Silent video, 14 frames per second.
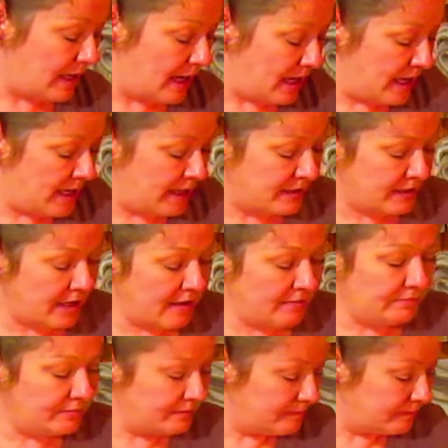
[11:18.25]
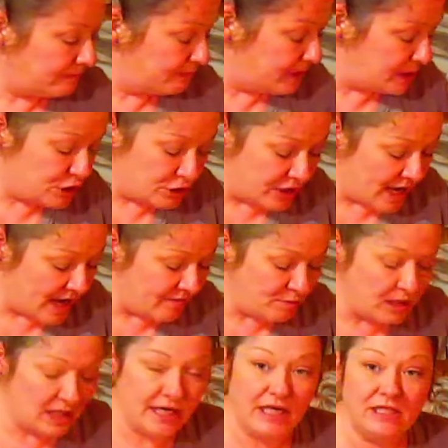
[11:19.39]
And be sure and have
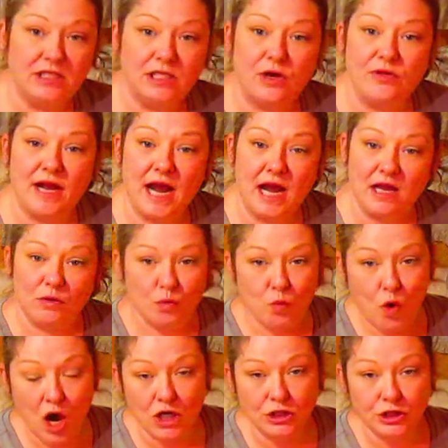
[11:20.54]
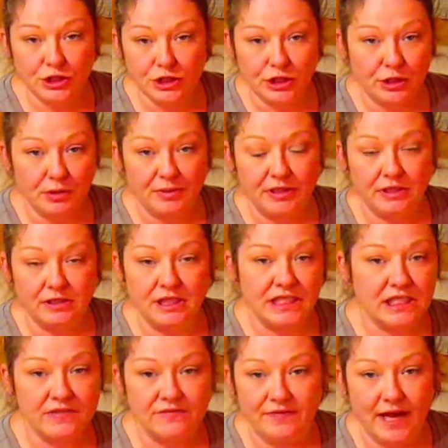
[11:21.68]
plenty so that I can wash them and
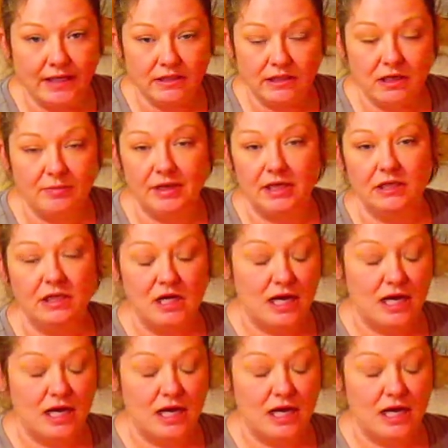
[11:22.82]
disinfect them and